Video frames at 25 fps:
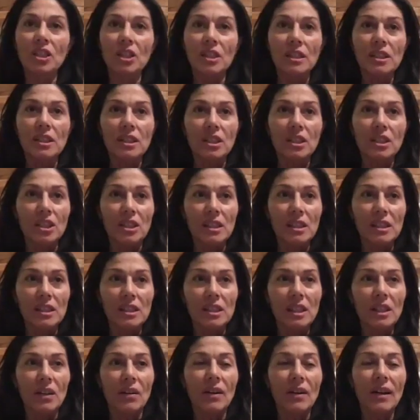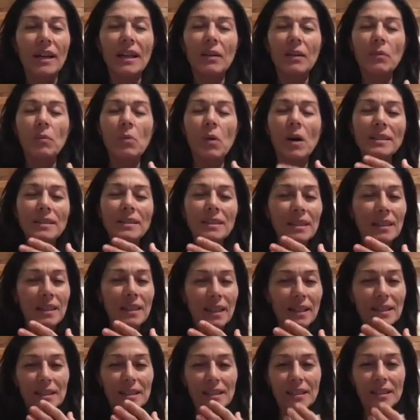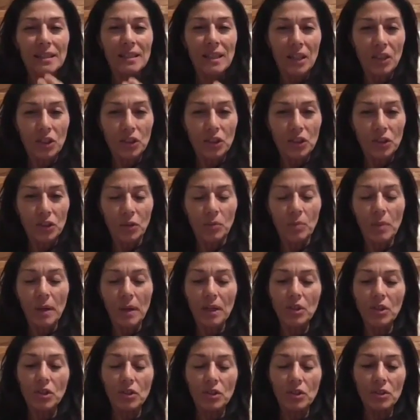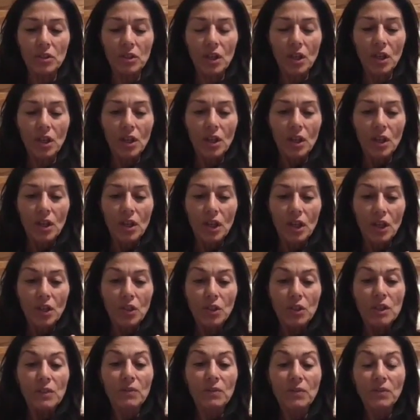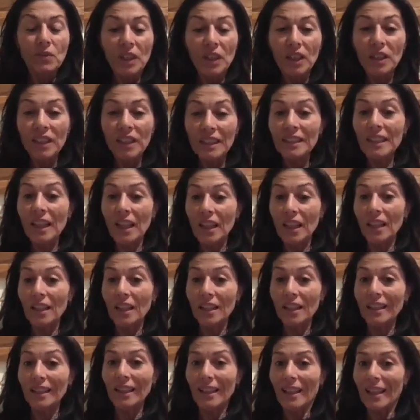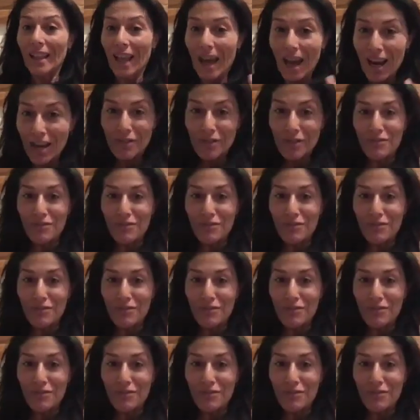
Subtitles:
just and it wasn't like sexual, but I just feeling the life,